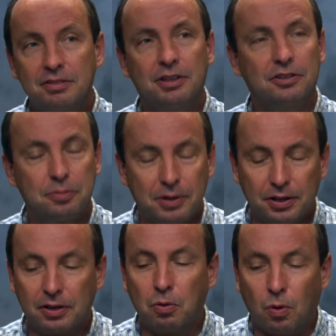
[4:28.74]
It's been
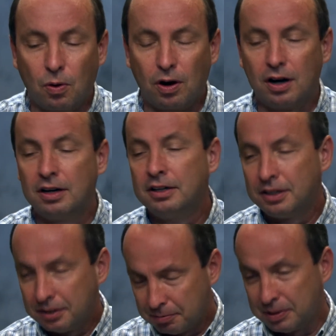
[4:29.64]
a core
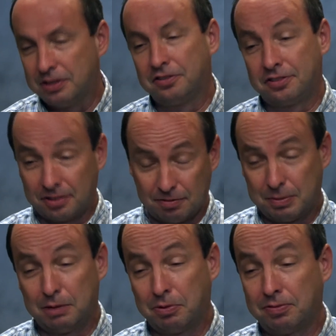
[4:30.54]
piece of
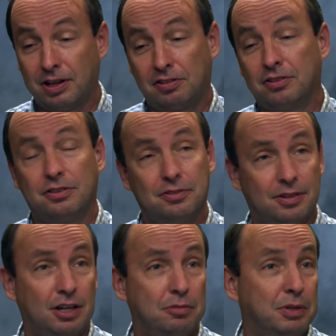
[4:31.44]
my professional
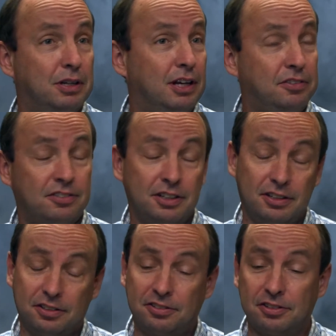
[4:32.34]
development. I see
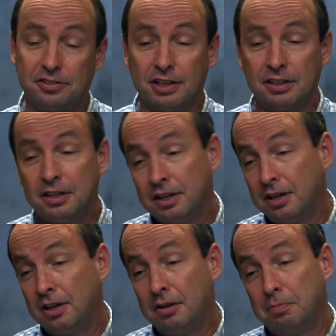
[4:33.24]
this as a
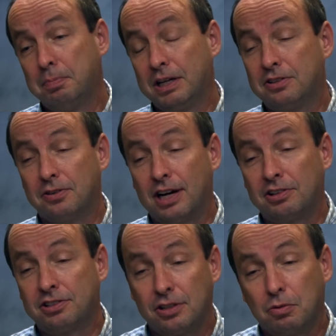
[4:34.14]
big
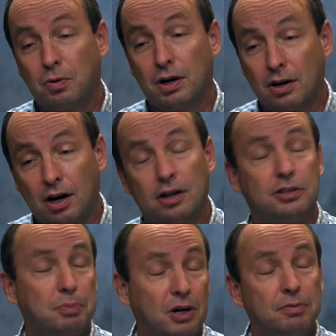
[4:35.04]
direction of where our
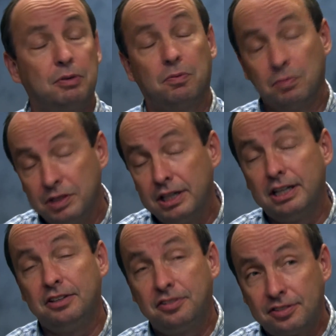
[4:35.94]
department
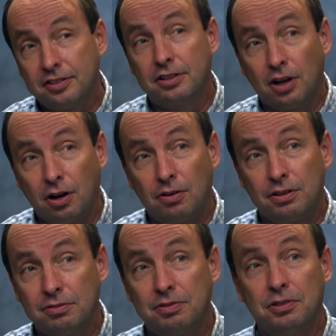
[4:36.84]
needs to go
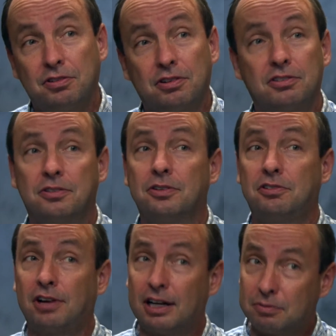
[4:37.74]
in the future to
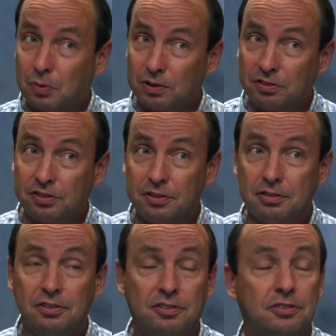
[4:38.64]
attract more
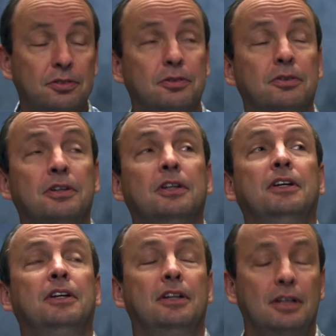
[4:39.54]
students, to
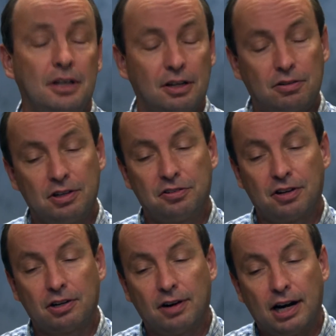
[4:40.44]
increase
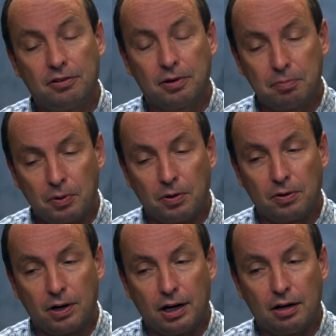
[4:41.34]
our graduate
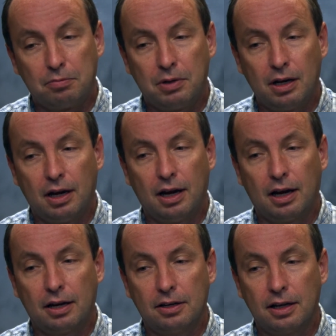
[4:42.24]
program,
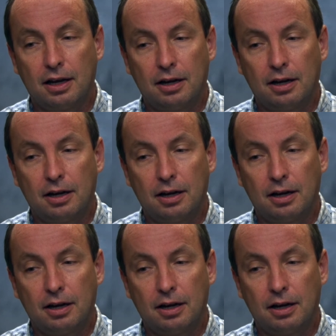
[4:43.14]
and